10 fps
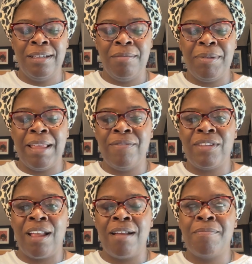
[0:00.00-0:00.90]
but they've
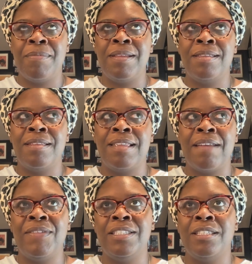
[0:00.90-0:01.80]
been
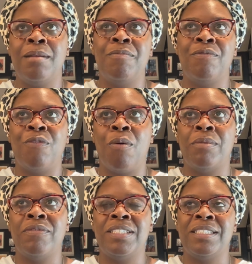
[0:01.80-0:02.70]
given some form
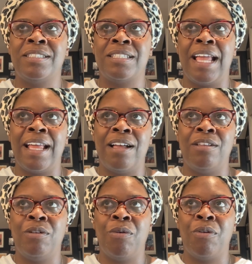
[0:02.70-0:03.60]
of a
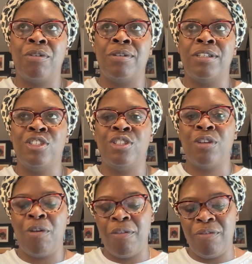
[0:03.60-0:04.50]
scale or a
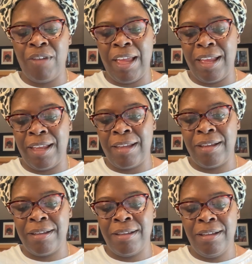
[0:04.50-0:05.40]
survey.
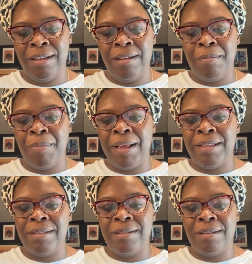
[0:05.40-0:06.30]

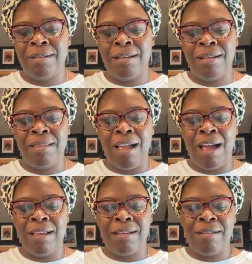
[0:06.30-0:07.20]
But a
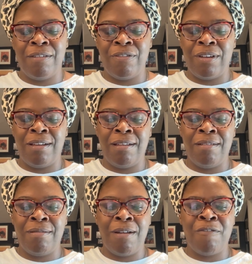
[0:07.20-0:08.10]
lot of
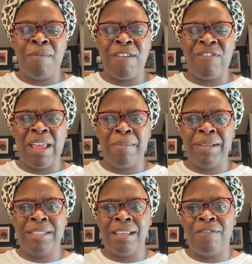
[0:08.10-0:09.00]
my
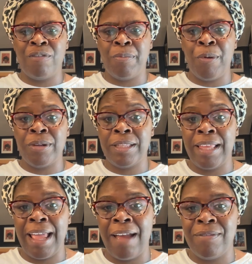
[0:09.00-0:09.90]
families have reported that
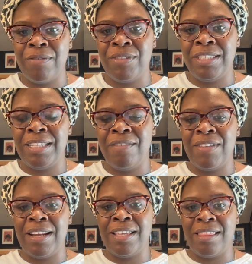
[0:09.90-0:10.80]
they haven't received
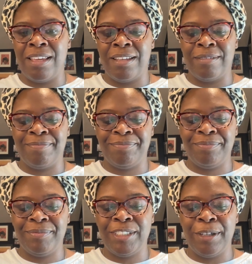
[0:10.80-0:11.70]
anything.
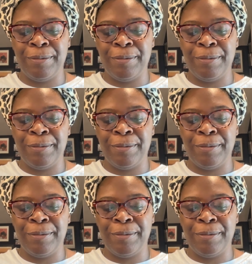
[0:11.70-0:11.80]
So,